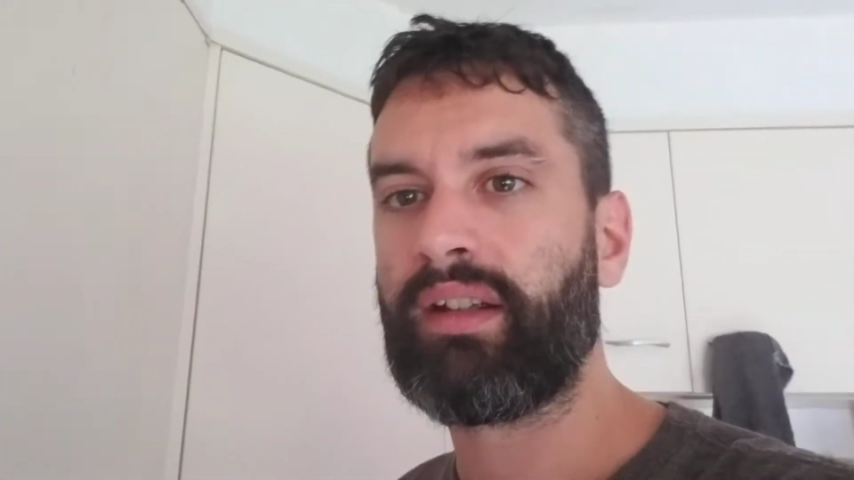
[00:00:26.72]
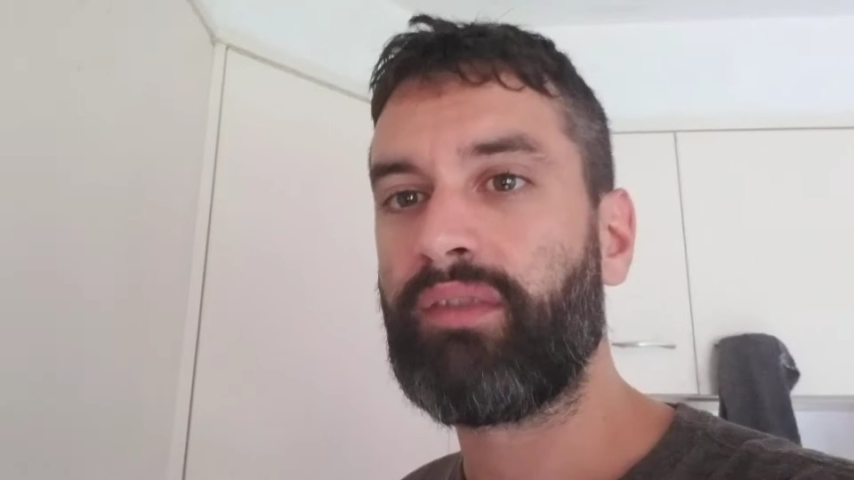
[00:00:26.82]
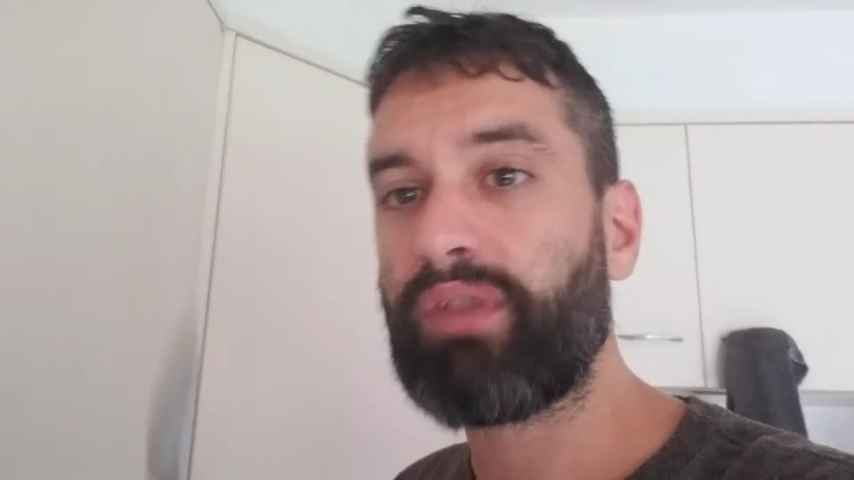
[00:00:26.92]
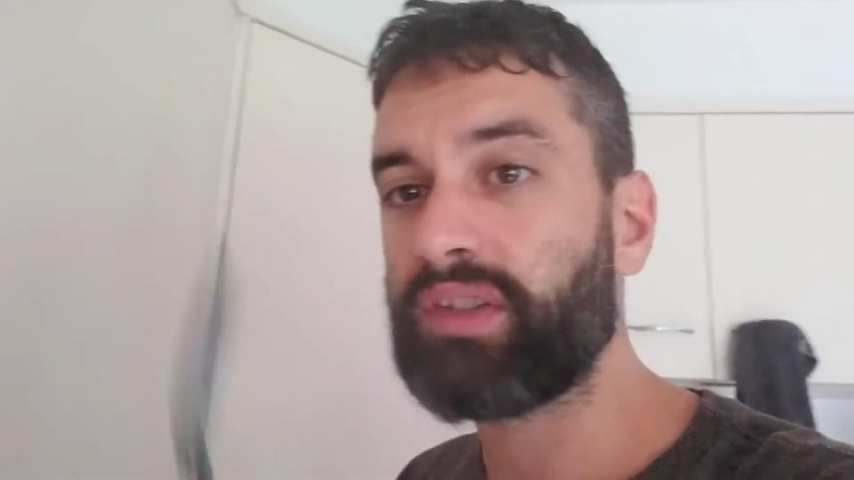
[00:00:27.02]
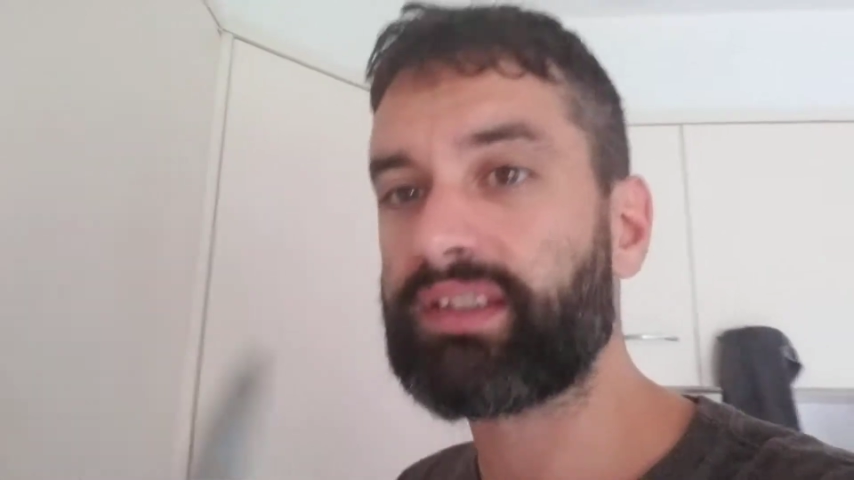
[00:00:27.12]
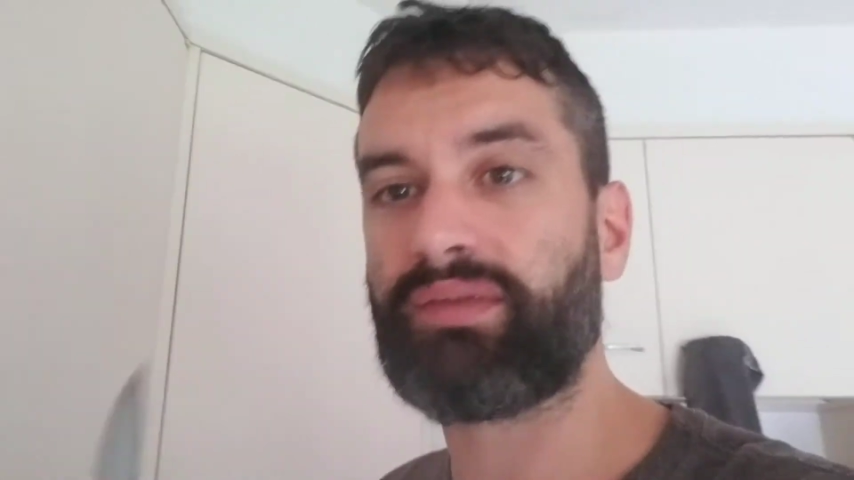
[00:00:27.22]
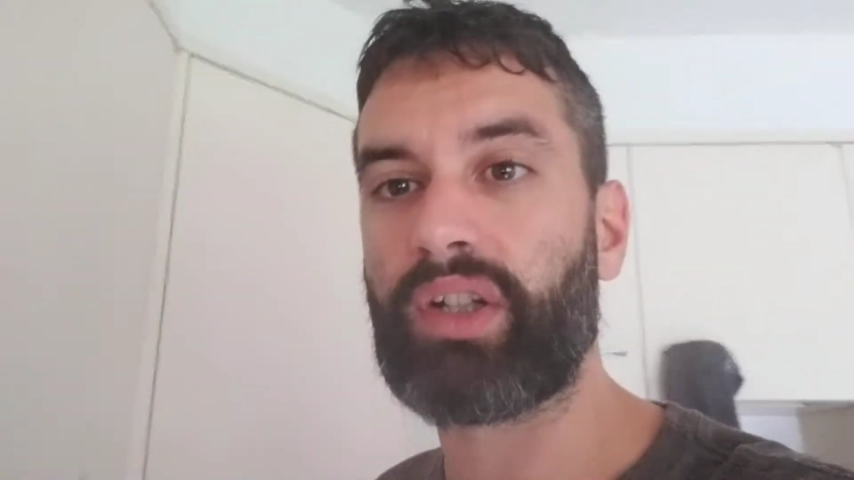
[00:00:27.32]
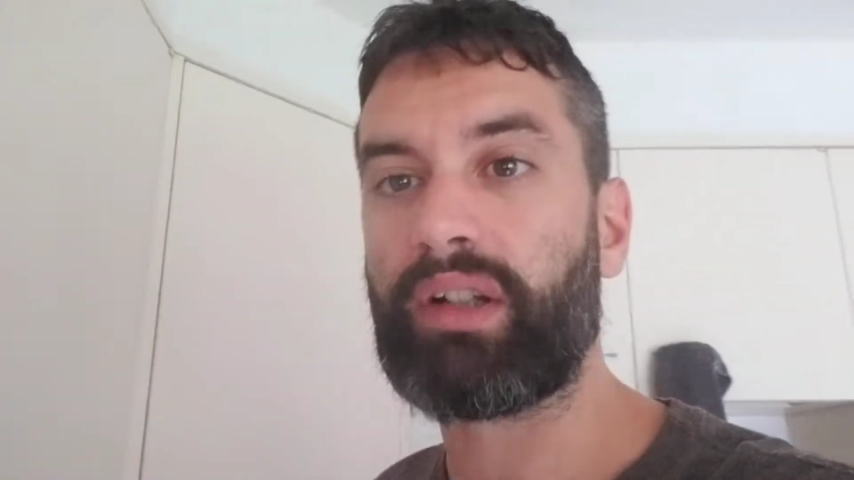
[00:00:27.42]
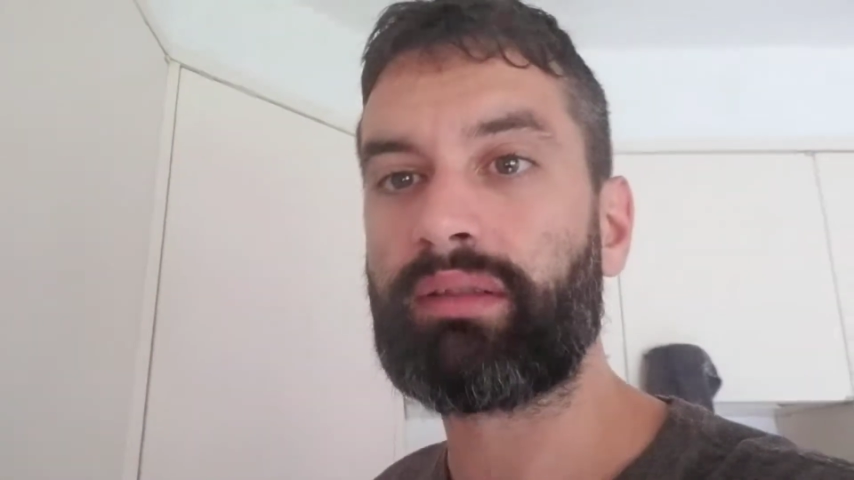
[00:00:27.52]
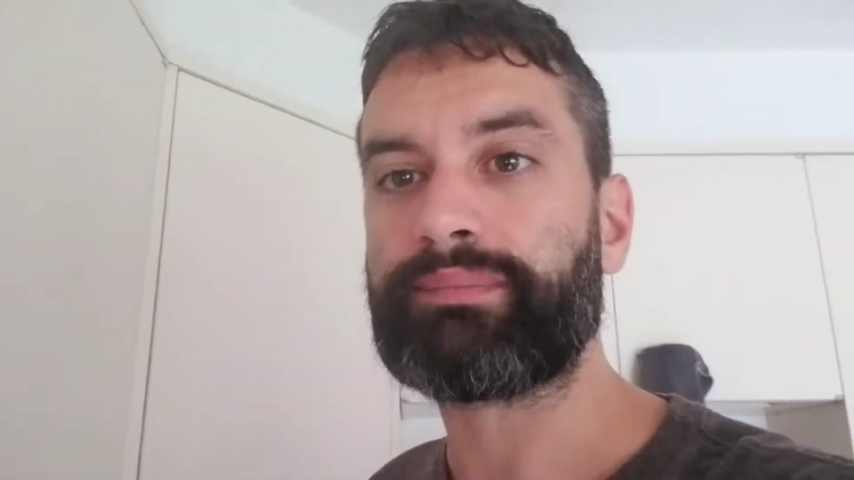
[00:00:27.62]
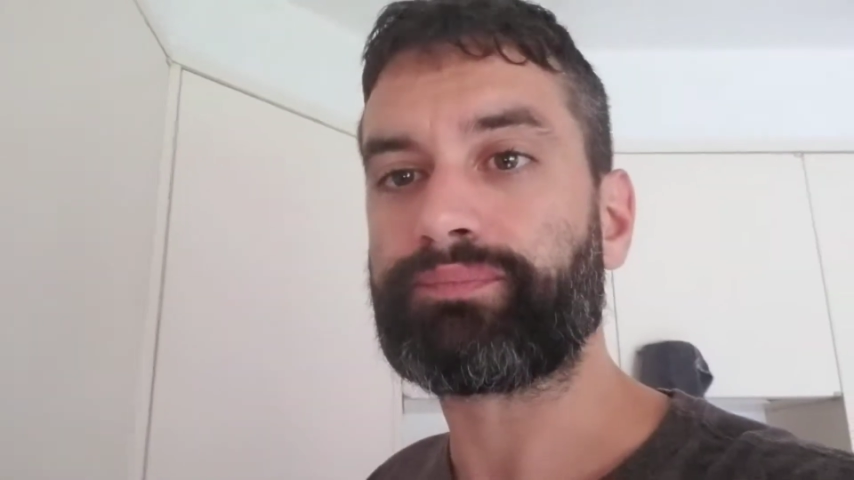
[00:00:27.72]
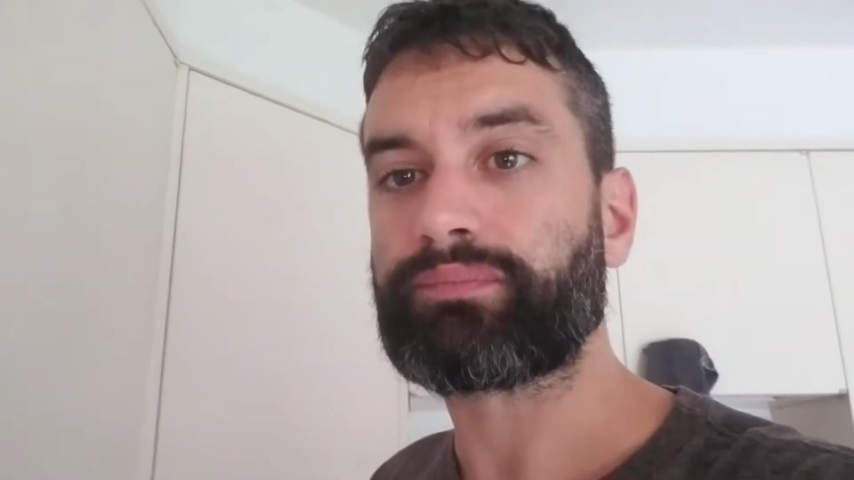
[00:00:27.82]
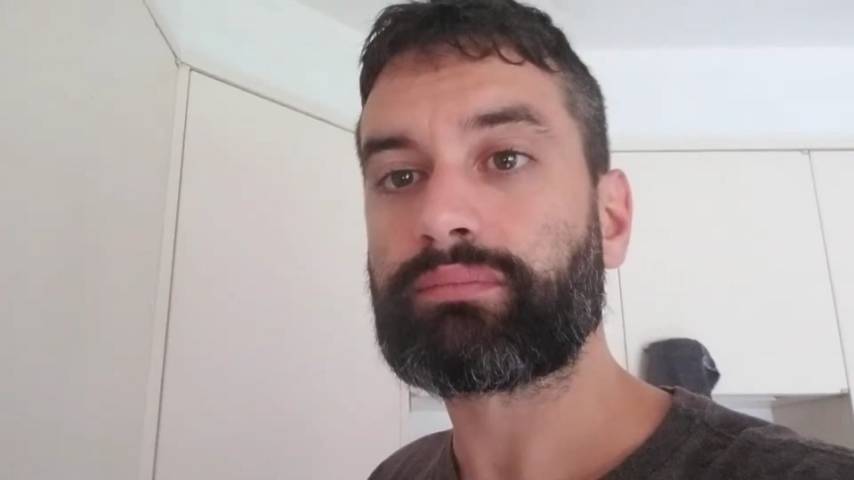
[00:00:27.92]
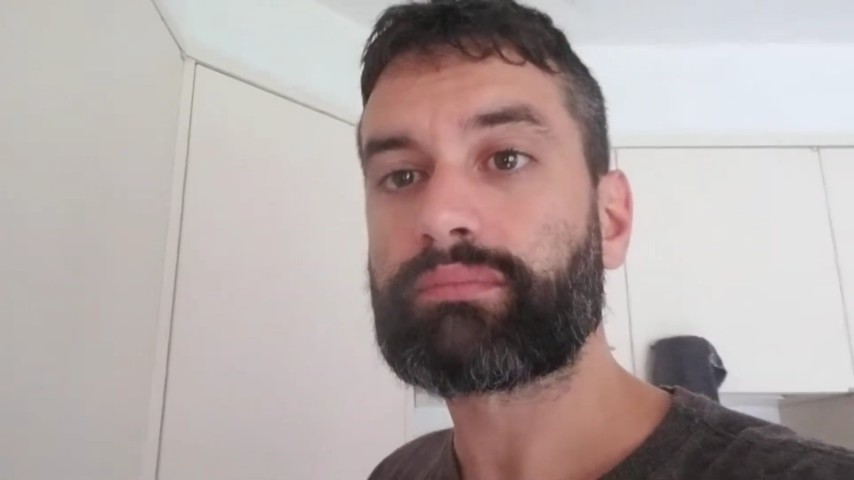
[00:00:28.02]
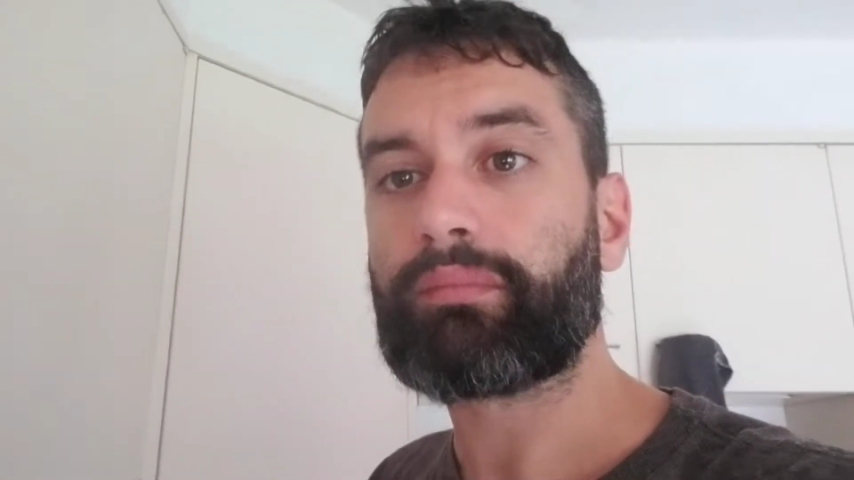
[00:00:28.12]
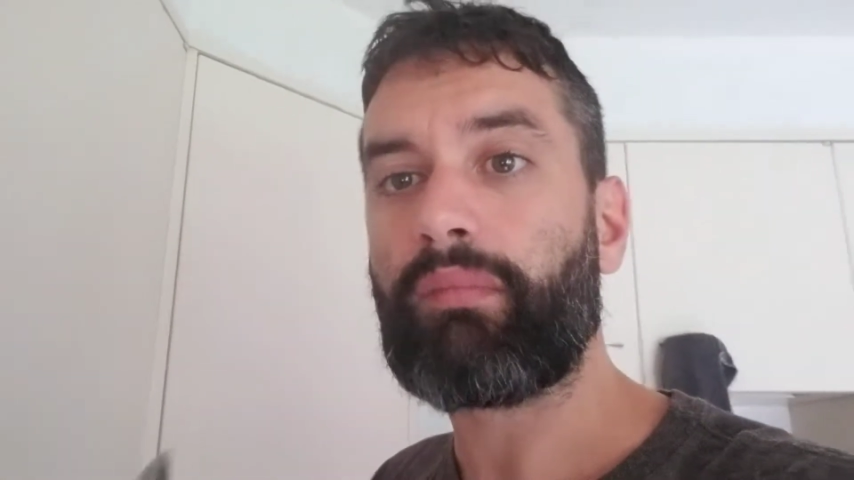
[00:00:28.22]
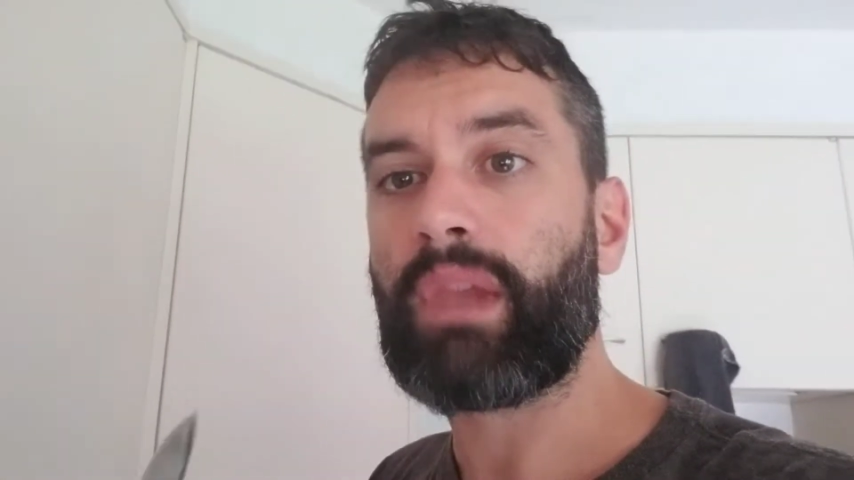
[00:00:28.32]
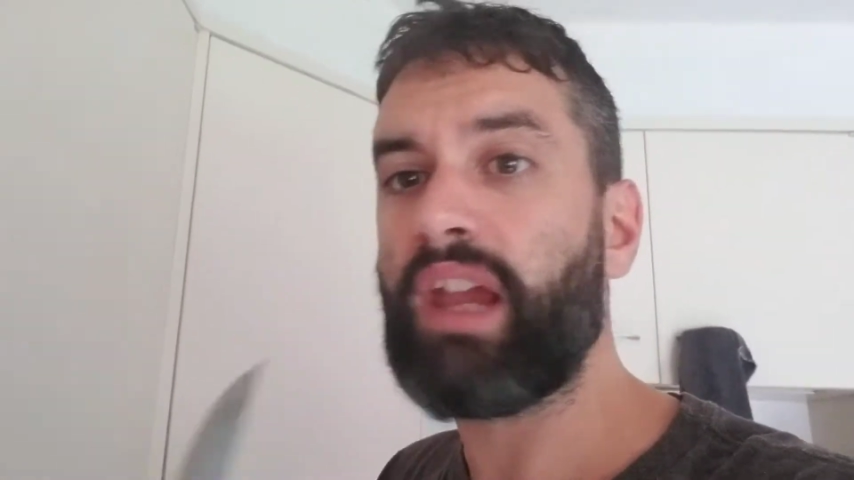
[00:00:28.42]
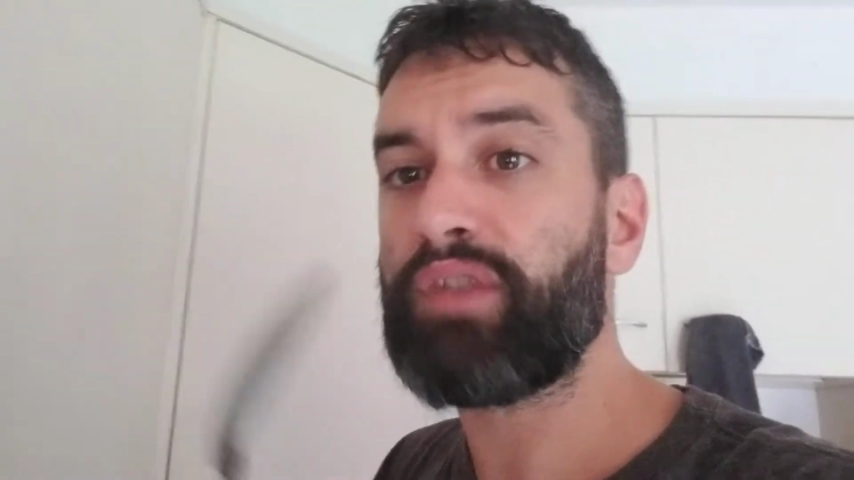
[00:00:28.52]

First of all, if